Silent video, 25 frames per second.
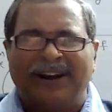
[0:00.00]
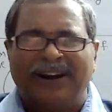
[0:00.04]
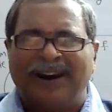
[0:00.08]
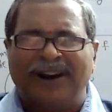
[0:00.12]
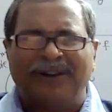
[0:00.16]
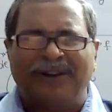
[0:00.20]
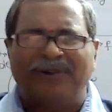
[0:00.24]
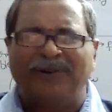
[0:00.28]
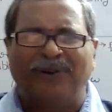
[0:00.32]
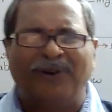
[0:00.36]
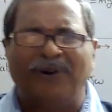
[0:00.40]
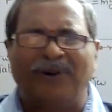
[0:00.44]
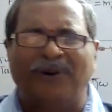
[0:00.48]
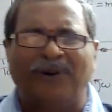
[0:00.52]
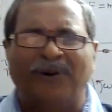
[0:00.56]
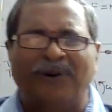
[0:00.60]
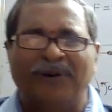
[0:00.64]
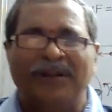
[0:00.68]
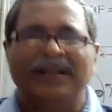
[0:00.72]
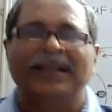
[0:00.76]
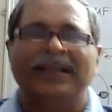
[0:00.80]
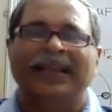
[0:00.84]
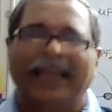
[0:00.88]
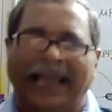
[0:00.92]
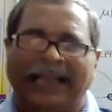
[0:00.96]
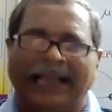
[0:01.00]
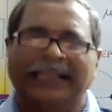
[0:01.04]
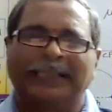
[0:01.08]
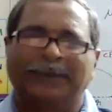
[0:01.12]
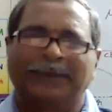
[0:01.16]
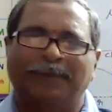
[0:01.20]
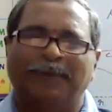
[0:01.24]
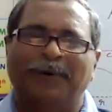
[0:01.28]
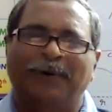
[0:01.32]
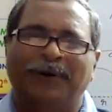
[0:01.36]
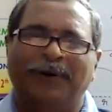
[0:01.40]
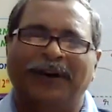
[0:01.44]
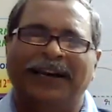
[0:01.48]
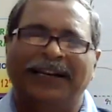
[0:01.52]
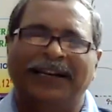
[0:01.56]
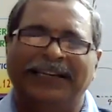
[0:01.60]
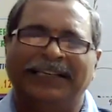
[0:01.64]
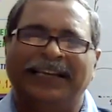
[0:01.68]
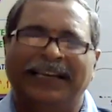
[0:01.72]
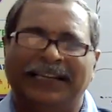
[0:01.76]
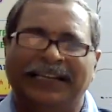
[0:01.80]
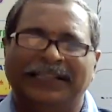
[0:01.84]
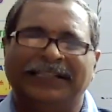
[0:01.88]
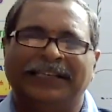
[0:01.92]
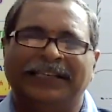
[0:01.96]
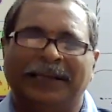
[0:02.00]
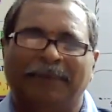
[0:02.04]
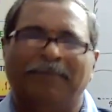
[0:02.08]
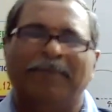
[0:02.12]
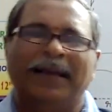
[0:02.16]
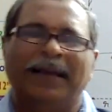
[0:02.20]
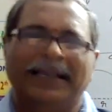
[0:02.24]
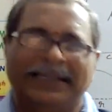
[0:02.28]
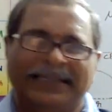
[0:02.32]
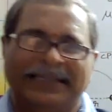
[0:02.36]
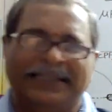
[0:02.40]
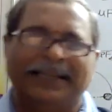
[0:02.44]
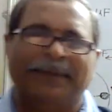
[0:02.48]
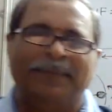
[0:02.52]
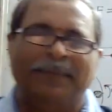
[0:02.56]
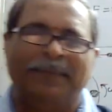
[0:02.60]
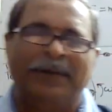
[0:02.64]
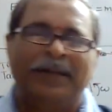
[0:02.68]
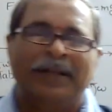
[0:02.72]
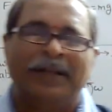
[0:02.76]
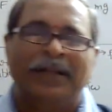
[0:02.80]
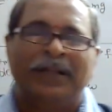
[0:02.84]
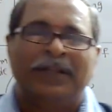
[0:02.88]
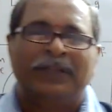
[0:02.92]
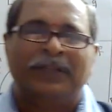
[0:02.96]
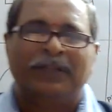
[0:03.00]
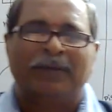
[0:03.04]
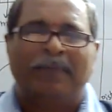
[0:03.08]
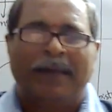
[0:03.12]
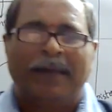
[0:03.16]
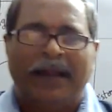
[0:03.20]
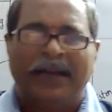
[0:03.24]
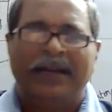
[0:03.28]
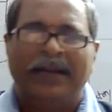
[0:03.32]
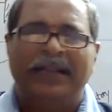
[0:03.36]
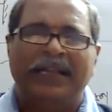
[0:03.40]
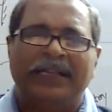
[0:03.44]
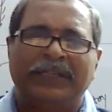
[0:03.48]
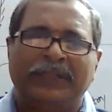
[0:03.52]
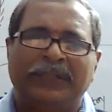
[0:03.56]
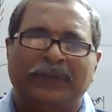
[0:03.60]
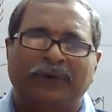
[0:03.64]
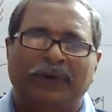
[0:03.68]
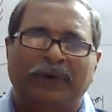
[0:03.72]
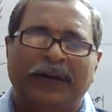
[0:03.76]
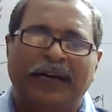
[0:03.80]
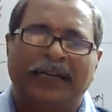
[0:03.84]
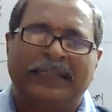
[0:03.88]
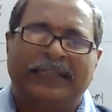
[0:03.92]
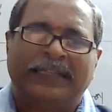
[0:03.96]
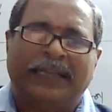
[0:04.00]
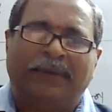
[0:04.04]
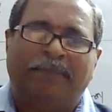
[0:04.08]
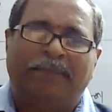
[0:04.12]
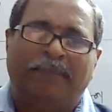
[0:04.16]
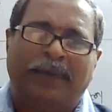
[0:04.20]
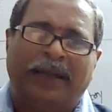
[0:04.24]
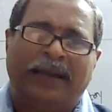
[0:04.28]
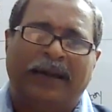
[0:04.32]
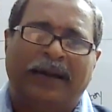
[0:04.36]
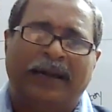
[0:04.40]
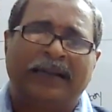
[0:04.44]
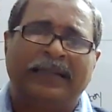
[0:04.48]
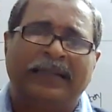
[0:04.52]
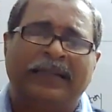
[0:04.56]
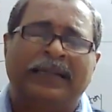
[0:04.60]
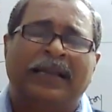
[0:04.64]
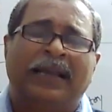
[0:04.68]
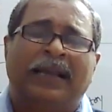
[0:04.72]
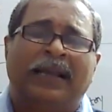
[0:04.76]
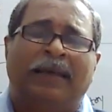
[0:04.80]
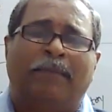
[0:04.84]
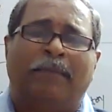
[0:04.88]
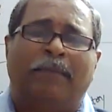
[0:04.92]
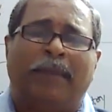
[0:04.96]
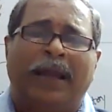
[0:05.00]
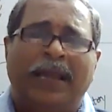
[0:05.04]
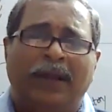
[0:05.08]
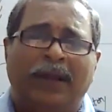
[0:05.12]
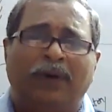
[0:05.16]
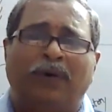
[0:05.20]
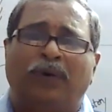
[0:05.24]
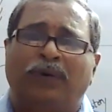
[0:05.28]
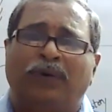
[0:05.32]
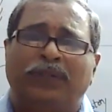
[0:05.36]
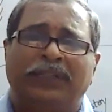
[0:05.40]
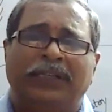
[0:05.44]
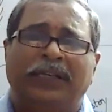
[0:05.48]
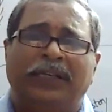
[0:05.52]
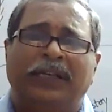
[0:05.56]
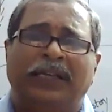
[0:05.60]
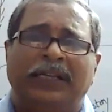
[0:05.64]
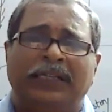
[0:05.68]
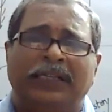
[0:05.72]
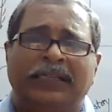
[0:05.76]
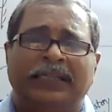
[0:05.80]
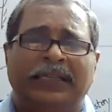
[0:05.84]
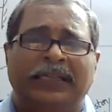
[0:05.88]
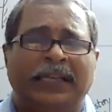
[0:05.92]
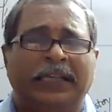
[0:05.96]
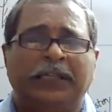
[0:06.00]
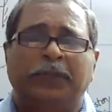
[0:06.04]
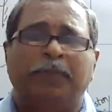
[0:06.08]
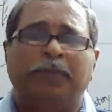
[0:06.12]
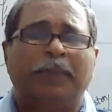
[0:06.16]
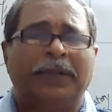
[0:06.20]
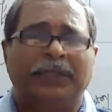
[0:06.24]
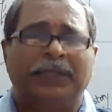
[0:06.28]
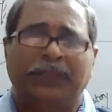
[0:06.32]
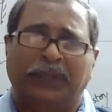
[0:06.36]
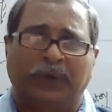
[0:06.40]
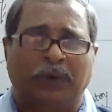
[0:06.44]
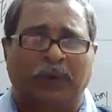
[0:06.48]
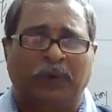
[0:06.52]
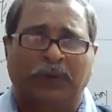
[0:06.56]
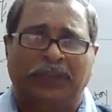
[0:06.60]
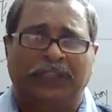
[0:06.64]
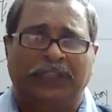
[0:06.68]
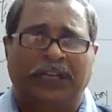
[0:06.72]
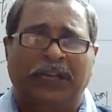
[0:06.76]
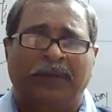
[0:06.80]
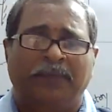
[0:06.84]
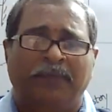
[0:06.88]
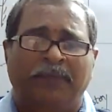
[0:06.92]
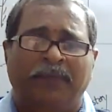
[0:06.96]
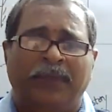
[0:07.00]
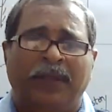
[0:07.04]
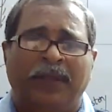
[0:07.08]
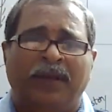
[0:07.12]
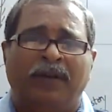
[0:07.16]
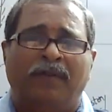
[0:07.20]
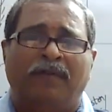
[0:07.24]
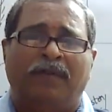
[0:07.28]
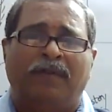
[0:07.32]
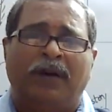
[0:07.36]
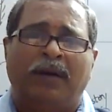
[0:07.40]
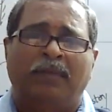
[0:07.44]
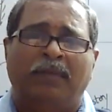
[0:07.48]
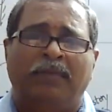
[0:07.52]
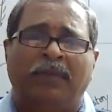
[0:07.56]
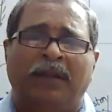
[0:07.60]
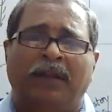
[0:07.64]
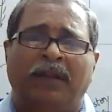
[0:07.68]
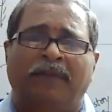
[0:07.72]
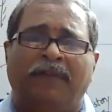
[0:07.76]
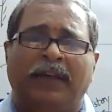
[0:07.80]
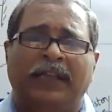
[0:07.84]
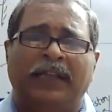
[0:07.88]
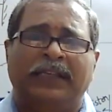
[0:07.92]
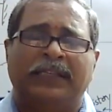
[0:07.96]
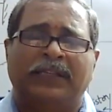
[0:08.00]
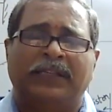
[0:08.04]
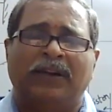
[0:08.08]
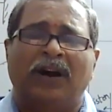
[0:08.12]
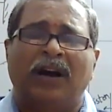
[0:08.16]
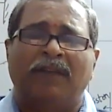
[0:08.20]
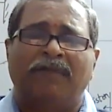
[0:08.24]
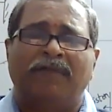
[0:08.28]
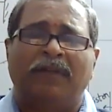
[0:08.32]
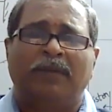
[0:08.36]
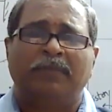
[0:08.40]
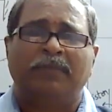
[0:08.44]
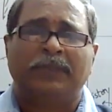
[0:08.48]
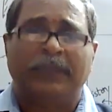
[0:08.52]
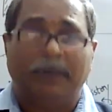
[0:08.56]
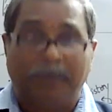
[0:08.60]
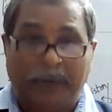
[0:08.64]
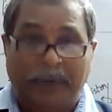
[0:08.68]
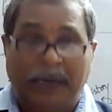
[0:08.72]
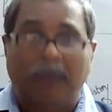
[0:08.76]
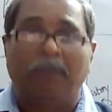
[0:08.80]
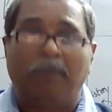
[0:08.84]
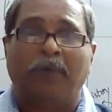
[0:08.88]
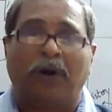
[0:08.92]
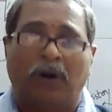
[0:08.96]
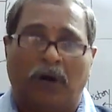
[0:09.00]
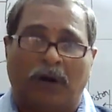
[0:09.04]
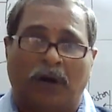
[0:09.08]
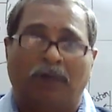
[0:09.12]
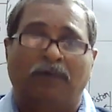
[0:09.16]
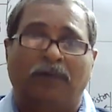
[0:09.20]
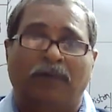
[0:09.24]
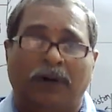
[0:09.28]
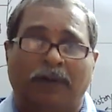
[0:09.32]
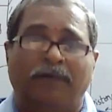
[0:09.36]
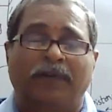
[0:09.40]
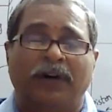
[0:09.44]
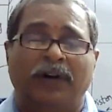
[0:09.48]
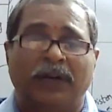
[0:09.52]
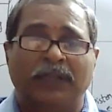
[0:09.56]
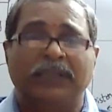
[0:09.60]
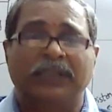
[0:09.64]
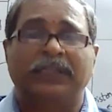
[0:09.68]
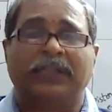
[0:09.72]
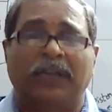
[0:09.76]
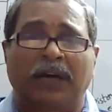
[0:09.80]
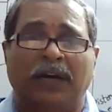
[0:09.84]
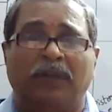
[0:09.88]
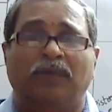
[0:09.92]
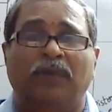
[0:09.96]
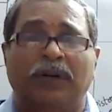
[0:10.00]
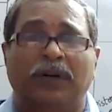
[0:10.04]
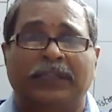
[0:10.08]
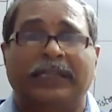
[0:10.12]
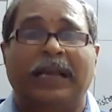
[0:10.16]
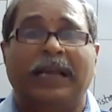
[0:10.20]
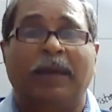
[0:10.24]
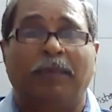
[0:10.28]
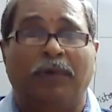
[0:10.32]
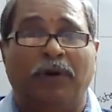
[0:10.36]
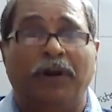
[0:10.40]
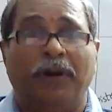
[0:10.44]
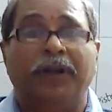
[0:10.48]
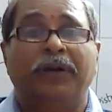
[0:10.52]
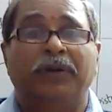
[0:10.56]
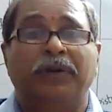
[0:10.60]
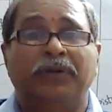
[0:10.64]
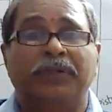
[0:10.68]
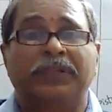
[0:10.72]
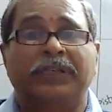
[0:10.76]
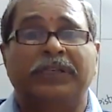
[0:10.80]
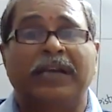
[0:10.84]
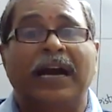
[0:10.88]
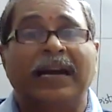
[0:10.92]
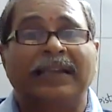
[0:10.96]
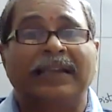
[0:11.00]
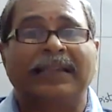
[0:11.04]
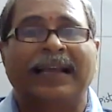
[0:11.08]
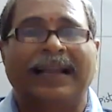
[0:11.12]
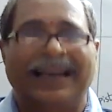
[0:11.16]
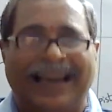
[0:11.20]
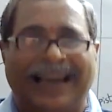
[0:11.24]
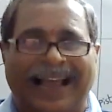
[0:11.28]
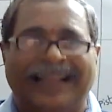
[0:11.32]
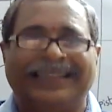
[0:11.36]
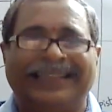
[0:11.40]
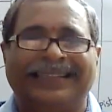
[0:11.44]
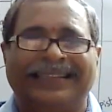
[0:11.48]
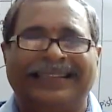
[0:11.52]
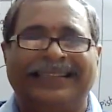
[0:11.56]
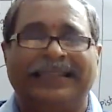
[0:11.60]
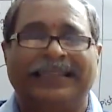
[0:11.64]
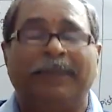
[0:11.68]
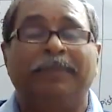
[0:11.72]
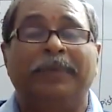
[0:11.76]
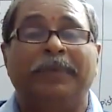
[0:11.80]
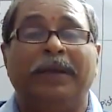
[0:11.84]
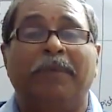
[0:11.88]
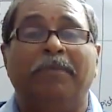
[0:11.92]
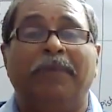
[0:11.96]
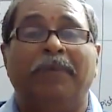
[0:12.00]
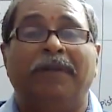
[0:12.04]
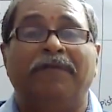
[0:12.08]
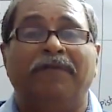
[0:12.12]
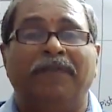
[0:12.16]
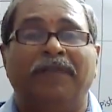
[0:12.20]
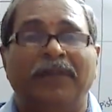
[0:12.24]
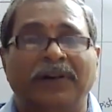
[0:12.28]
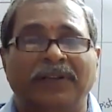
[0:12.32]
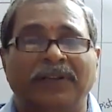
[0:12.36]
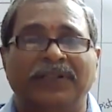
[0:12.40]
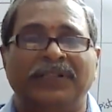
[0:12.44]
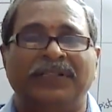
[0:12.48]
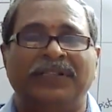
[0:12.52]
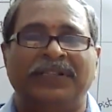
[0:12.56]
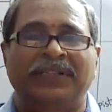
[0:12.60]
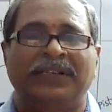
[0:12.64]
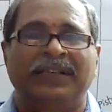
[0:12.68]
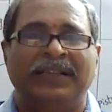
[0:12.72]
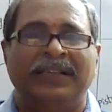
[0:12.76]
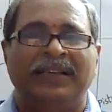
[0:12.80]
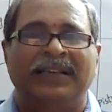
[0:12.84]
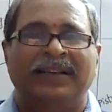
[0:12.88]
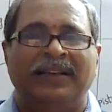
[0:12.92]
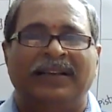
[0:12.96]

cannot grow exponentially, step by step. So my dear students and parents, my coaching is 6 months coaching. If I start from September onward, first onwards, I'm going to start the class September 1st,